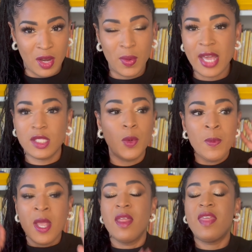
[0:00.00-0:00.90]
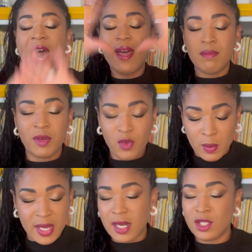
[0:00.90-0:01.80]
Okay. So that before
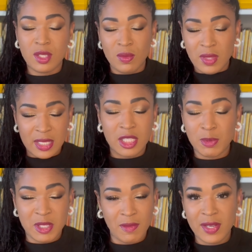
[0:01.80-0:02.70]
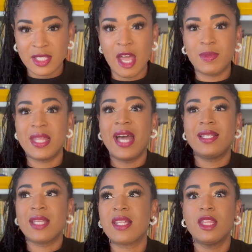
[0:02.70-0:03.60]
we get into like the specific steps, that's
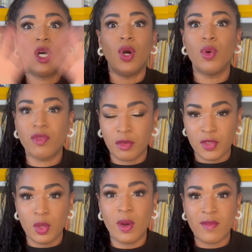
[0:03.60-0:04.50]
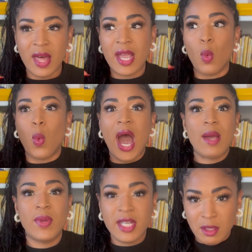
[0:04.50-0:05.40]
like the overview of like why
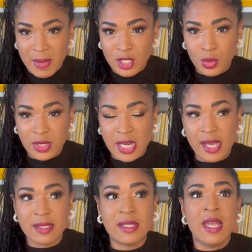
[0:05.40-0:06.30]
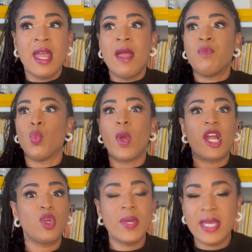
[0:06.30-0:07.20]
we need mentor texts, where
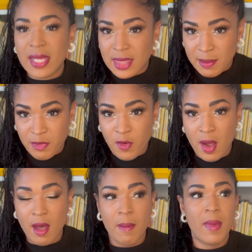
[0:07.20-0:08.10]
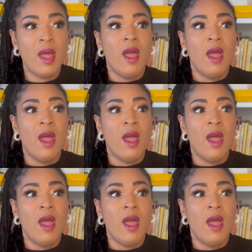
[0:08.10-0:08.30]
do we get them from?